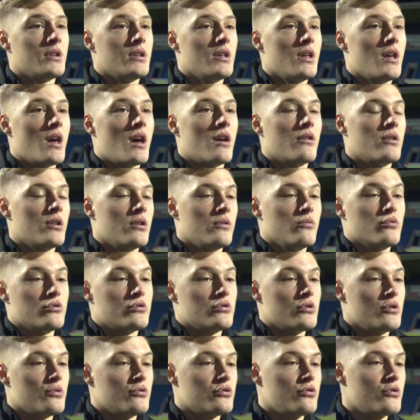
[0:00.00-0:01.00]
Yeah, it
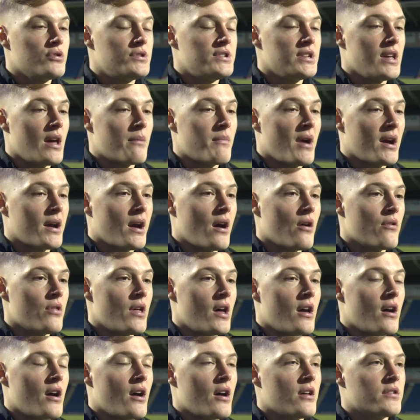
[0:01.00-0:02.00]
was good to get back out
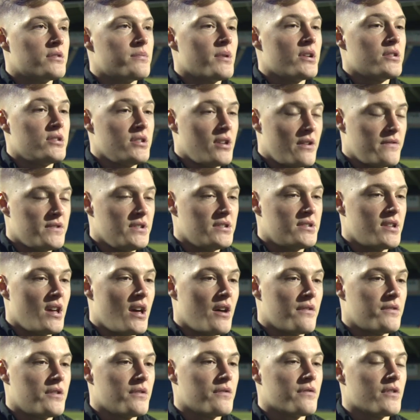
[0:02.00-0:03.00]
there, especially
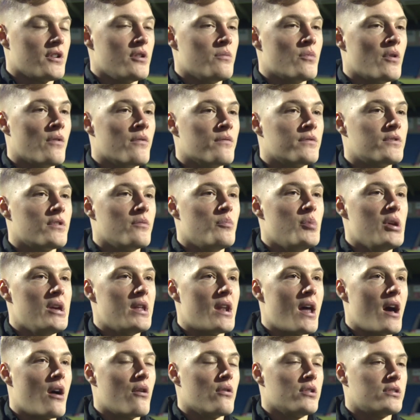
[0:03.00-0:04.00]
after 3 months of
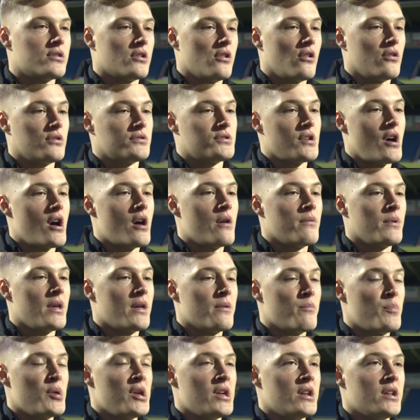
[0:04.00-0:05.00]
being out. It's a long time
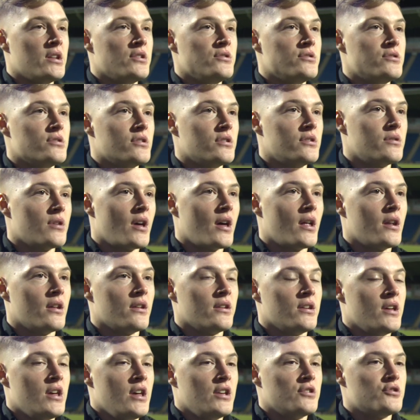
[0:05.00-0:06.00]
being injured,
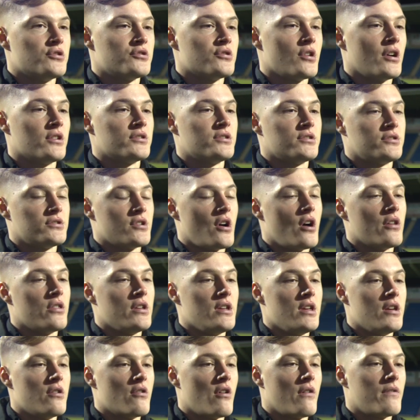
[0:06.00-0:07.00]
and it's just nice to start
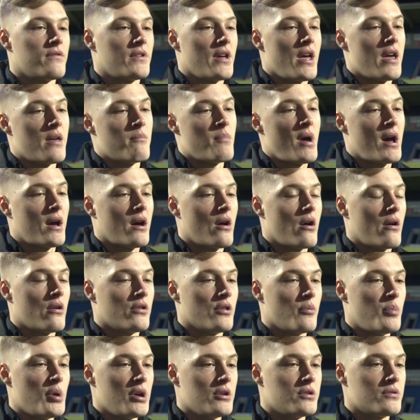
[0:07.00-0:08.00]
the year off getting back out
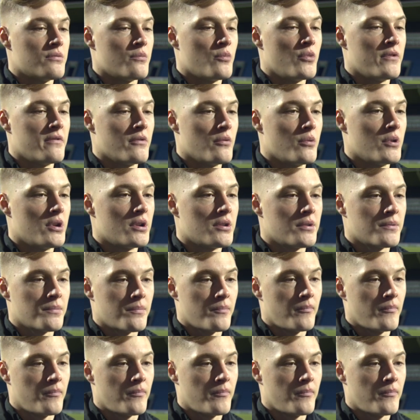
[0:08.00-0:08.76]
on the pitch and with a win.